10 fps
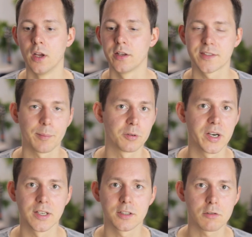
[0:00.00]

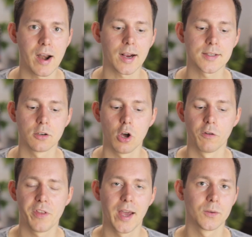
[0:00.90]
separated tracks and all
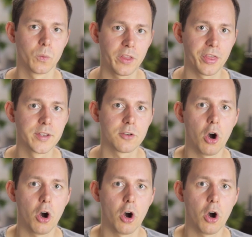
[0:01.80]
of that with this